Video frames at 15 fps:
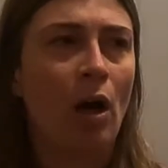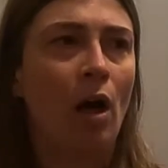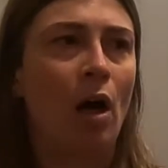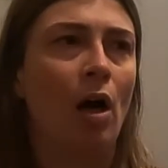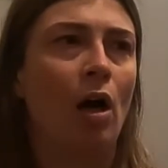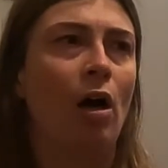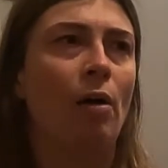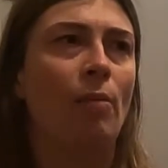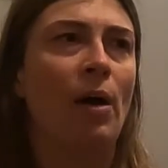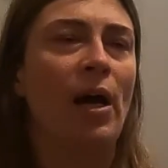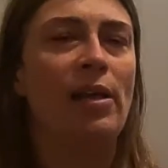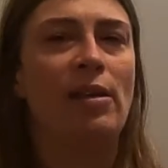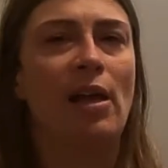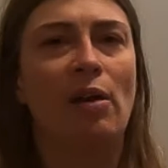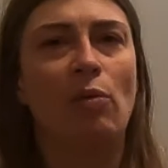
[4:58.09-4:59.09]

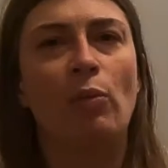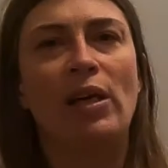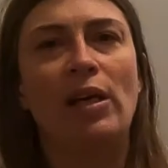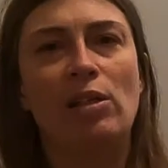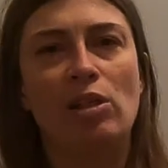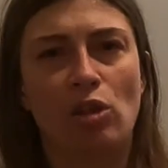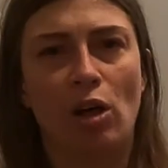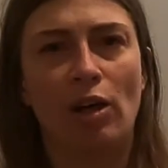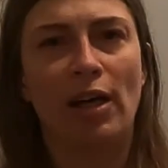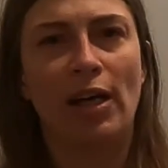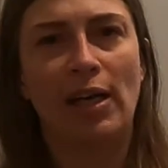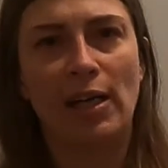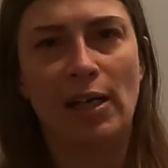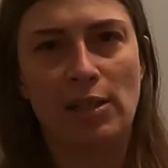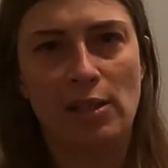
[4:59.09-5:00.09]
And then we start
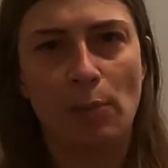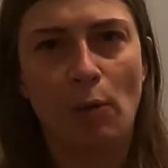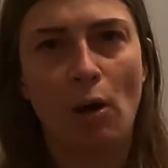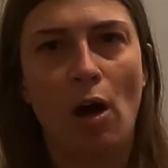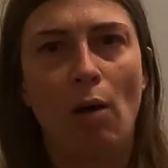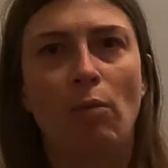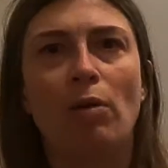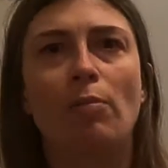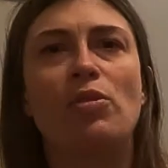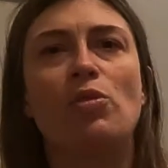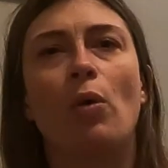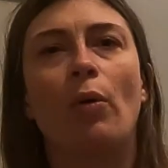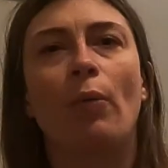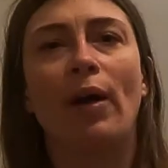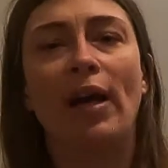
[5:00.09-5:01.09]
getting into problems
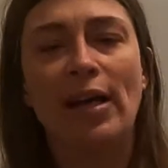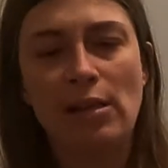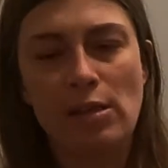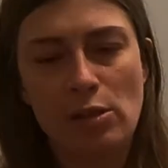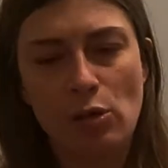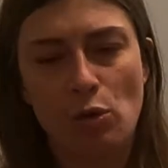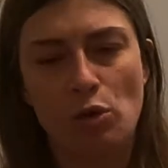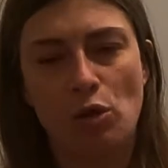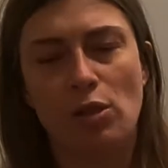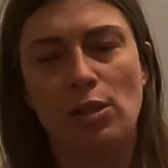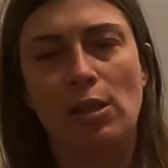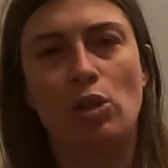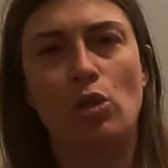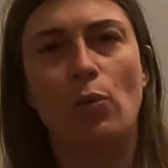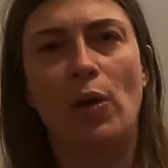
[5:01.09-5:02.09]
where we're in social
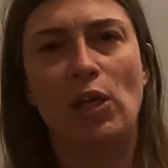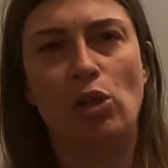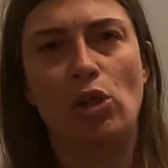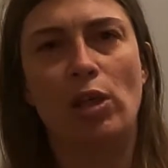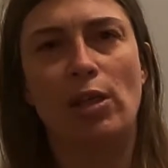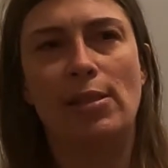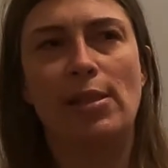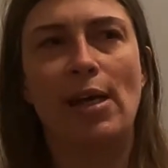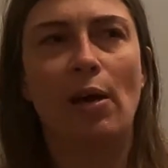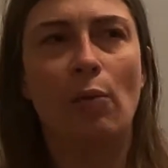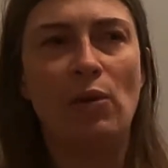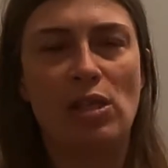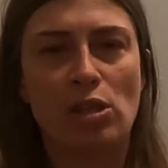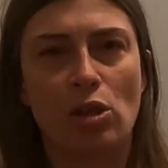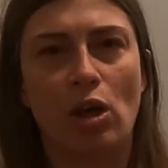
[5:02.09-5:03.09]
situations and
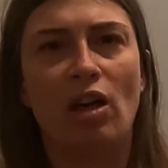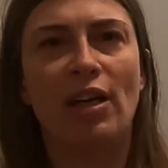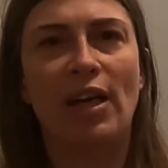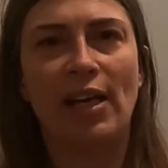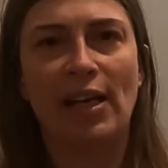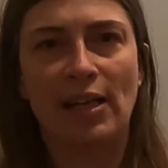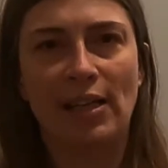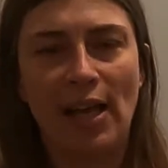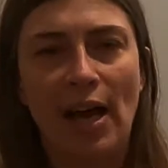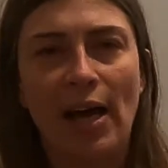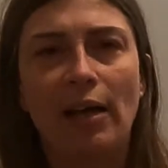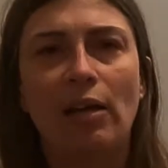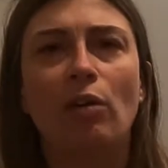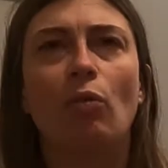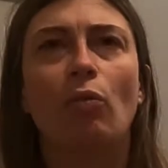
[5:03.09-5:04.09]
we start getting that